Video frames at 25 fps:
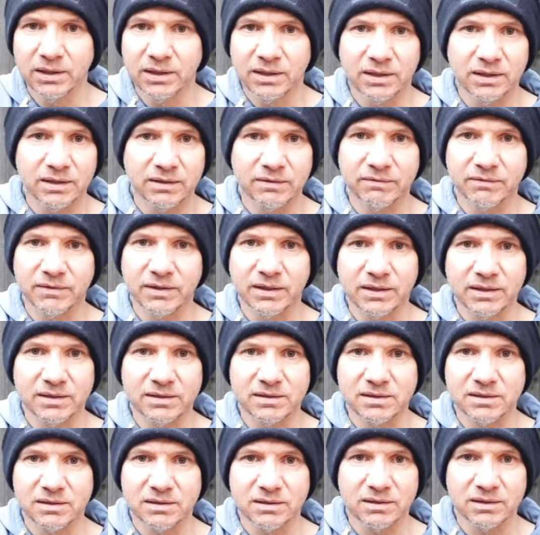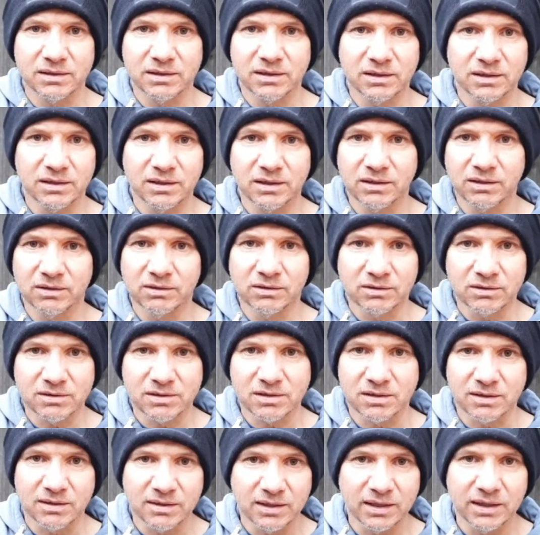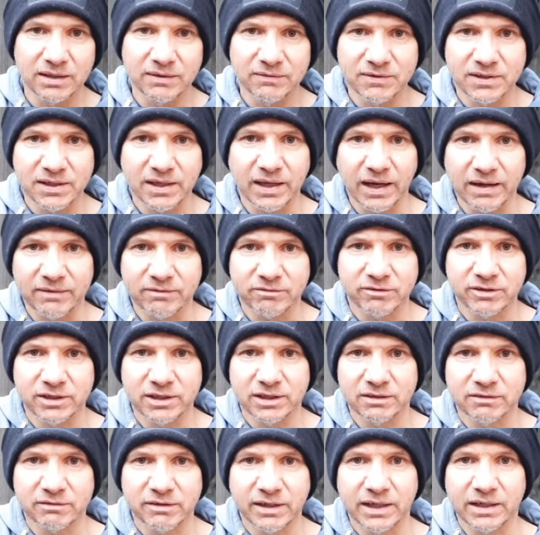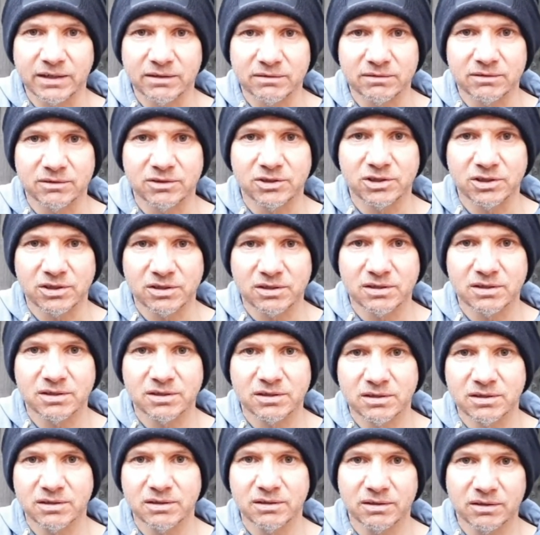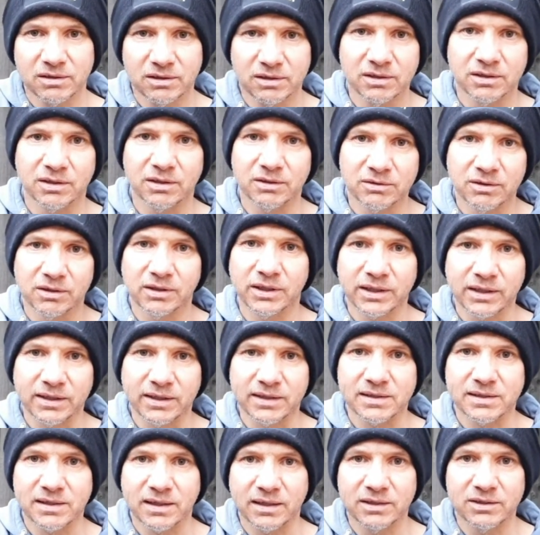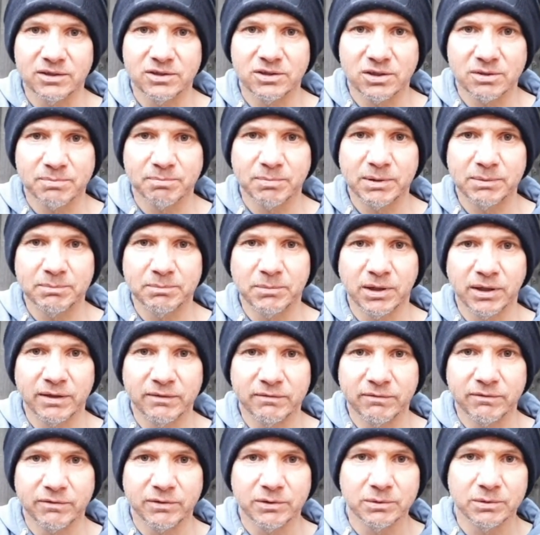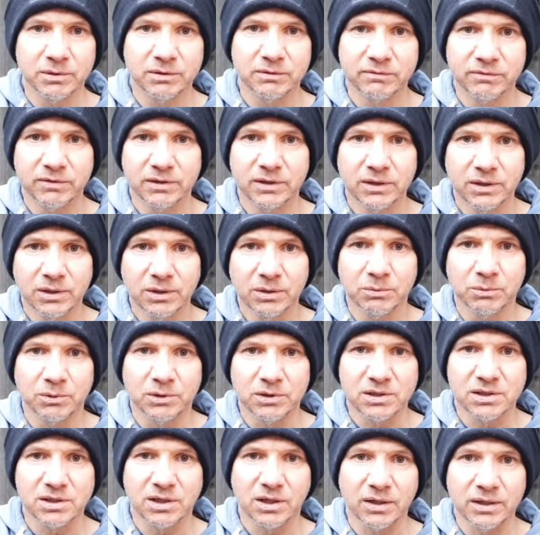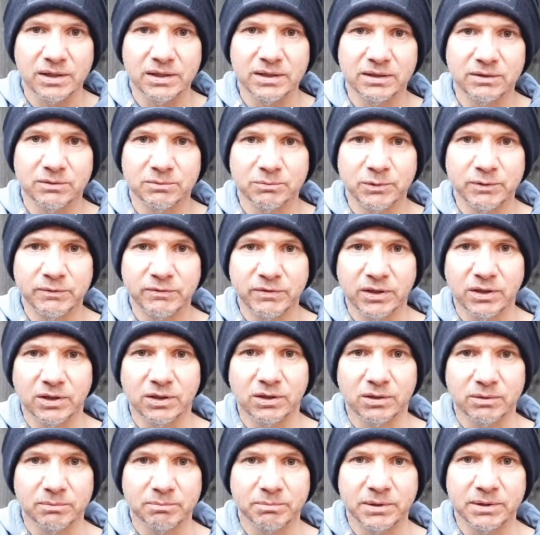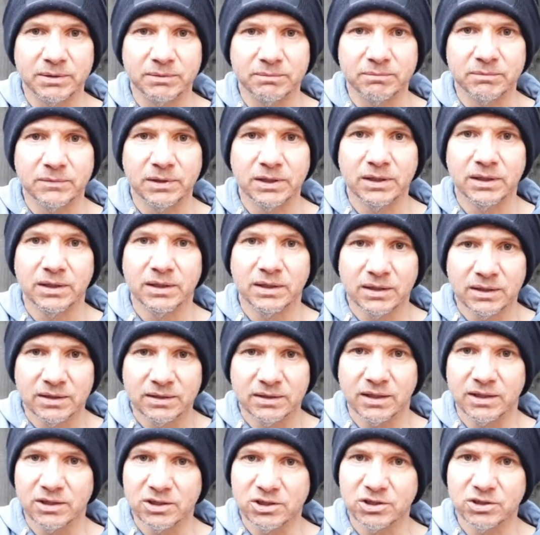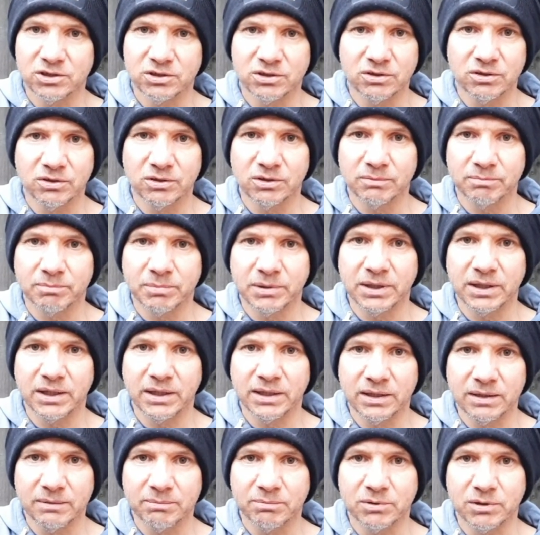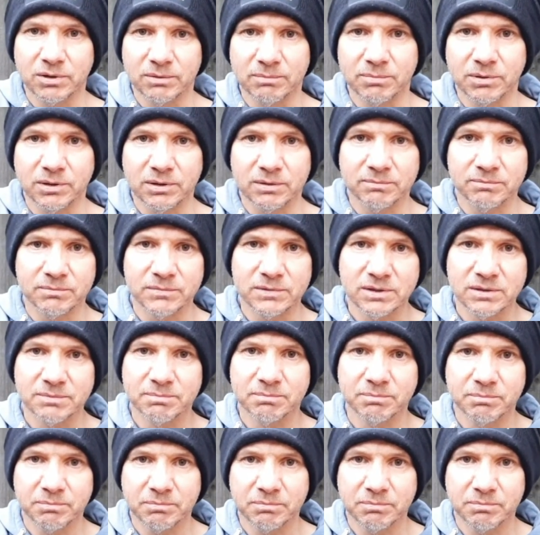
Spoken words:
if there's lots of leaves gathering around. Just, you know, like I say, just be mindful of what's going on with your hot bin. There should not be any problems,